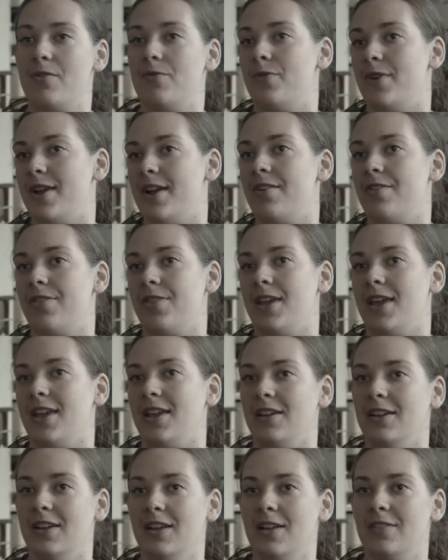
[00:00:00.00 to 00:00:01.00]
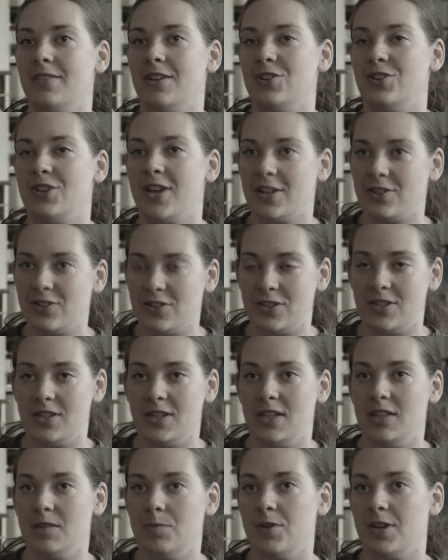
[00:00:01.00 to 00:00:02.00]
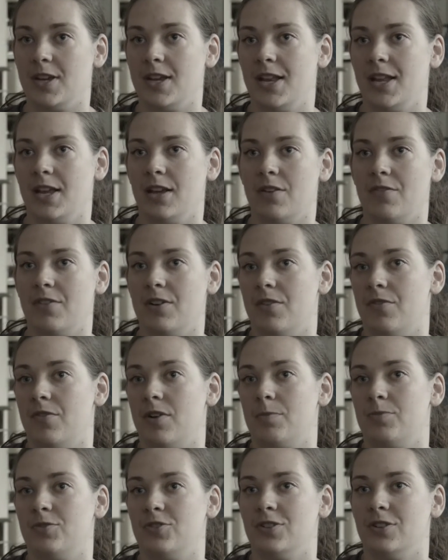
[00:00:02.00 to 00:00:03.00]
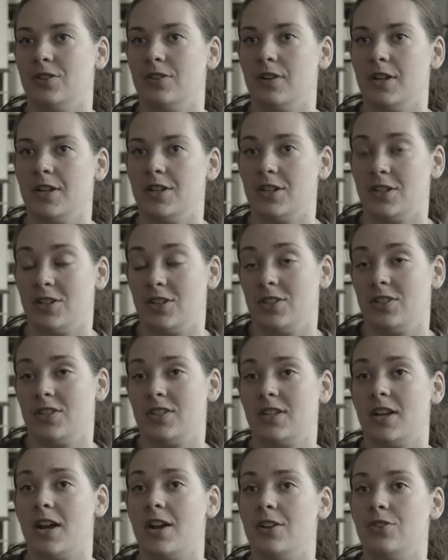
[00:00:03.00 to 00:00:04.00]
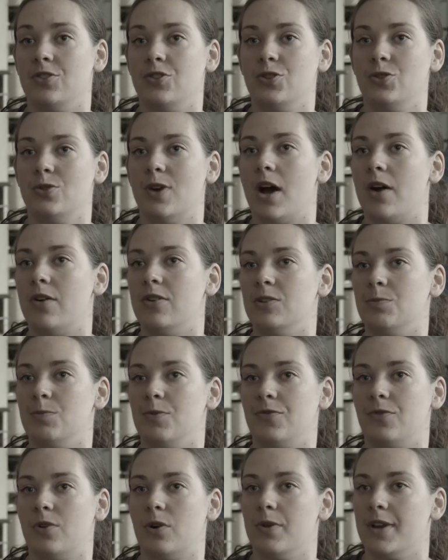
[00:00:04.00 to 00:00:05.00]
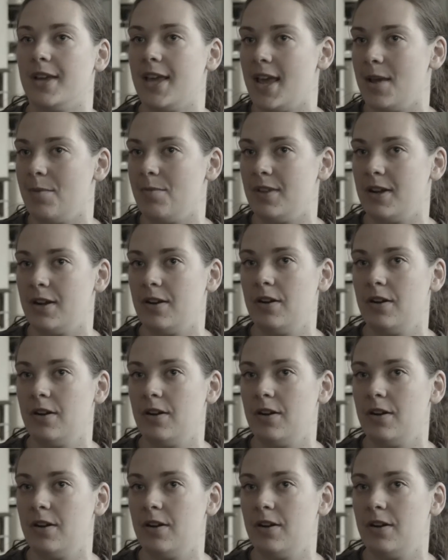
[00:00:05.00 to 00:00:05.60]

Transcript: rare thing that you get to see the beginning of an eruption. It had just started 2 hours before we came there,